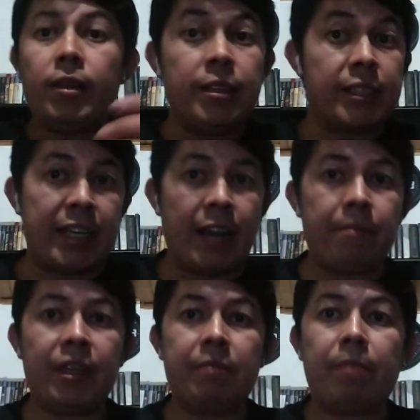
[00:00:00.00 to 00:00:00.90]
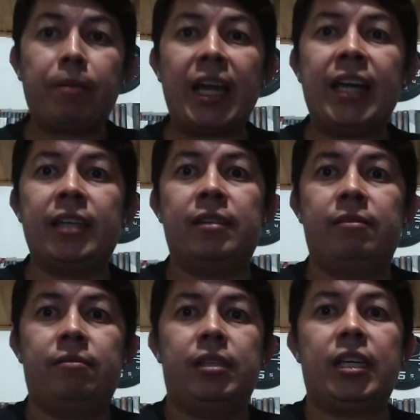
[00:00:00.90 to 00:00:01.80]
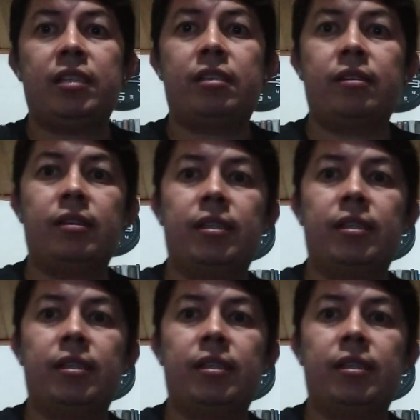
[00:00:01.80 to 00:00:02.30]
Same thing applies. Yes,